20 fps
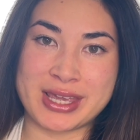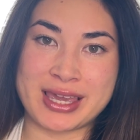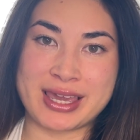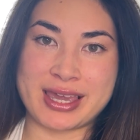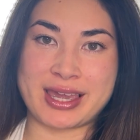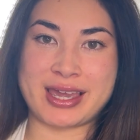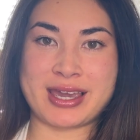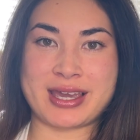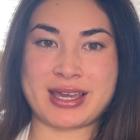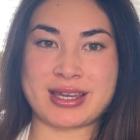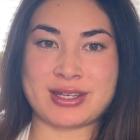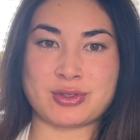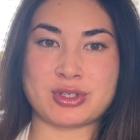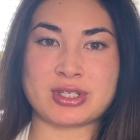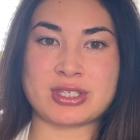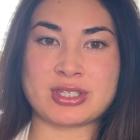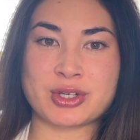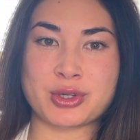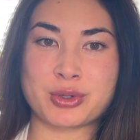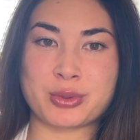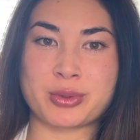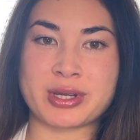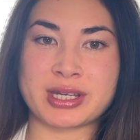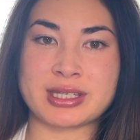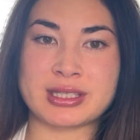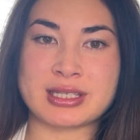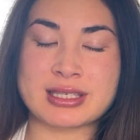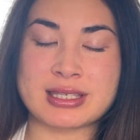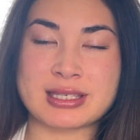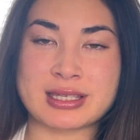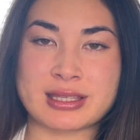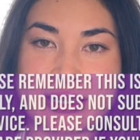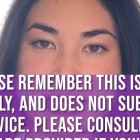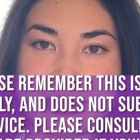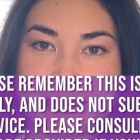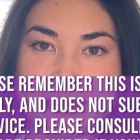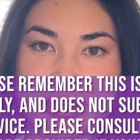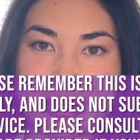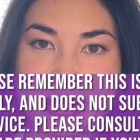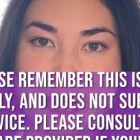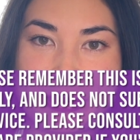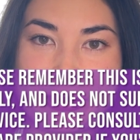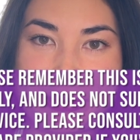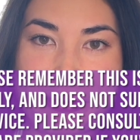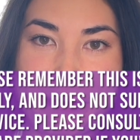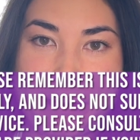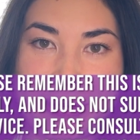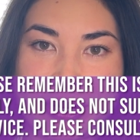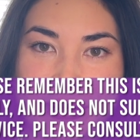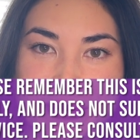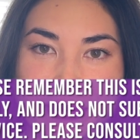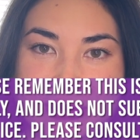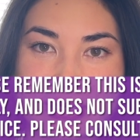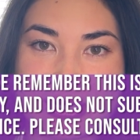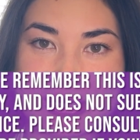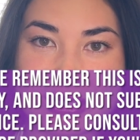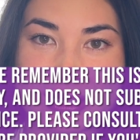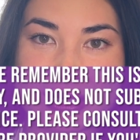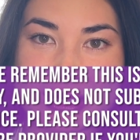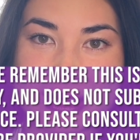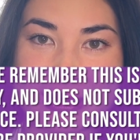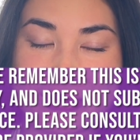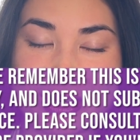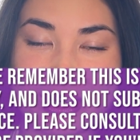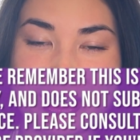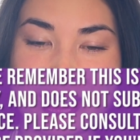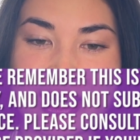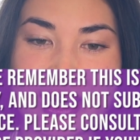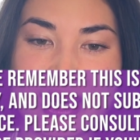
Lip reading: And just a quick disclaimer, medical disclaimer,